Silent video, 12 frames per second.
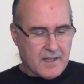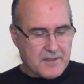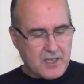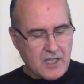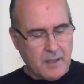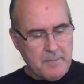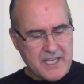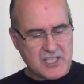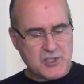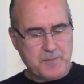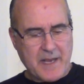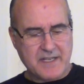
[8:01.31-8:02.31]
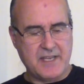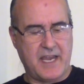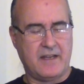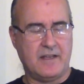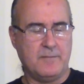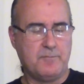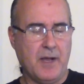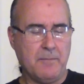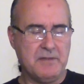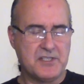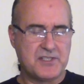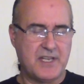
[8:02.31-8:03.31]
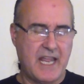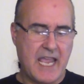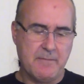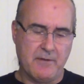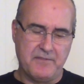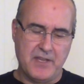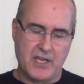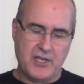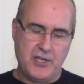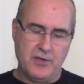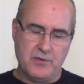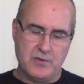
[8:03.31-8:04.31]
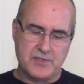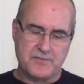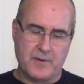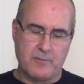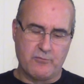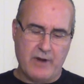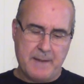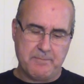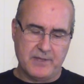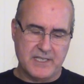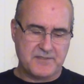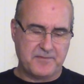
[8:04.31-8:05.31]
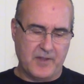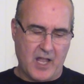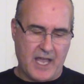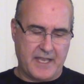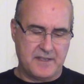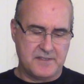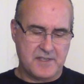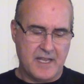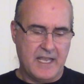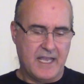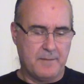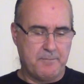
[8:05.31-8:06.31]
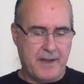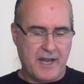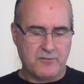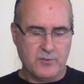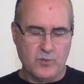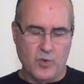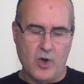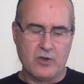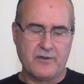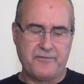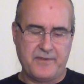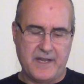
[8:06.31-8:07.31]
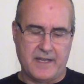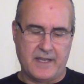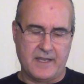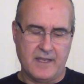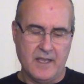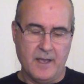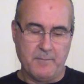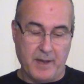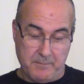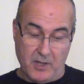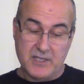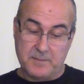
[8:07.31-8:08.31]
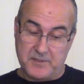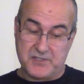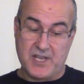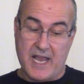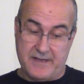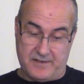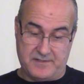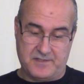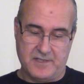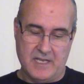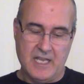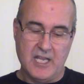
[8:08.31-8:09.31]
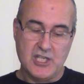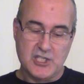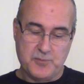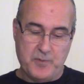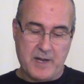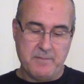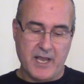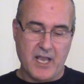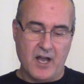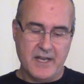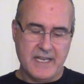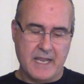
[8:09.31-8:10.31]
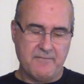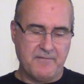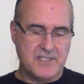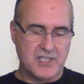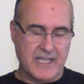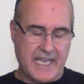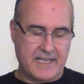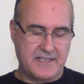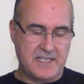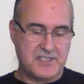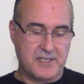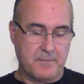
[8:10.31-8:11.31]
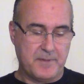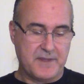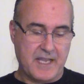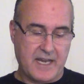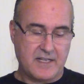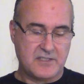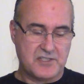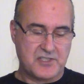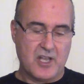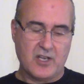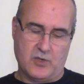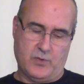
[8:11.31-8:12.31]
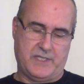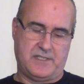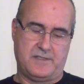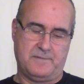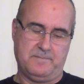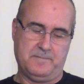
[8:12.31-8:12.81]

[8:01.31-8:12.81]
The Columbia Spectator published the name of the accused from rape list flyers and bathroom wall graffiti by multiple signers spread by unnamed vigilantes sympathetic to Sulkowicz.